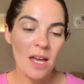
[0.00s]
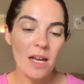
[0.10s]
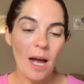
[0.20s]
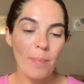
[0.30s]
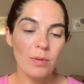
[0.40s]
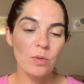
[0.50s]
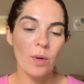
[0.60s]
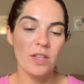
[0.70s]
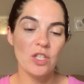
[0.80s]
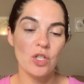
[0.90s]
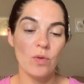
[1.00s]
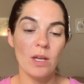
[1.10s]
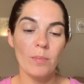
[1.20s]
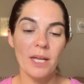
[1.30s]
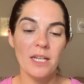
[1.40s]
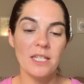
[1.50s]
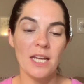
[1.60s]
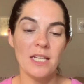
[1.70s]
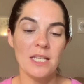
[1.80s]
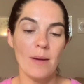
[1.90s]
Coupled with soothing
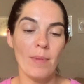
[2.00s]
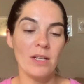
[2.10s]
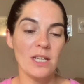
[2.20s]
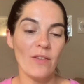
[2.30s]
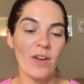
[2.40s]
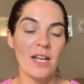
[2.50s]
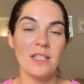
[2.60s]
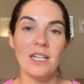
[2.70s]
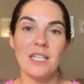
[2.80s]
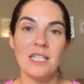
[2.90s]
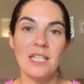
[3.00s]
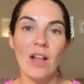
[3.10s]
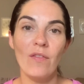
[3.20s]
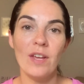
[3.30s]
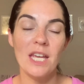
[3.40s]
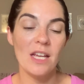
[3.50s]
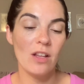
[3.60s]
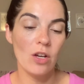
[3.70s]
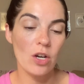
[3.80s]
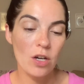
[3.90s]
plantains and multifaceted
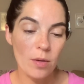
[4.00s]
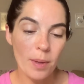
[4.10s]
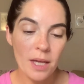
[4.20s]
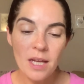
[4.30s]
self-heal herb,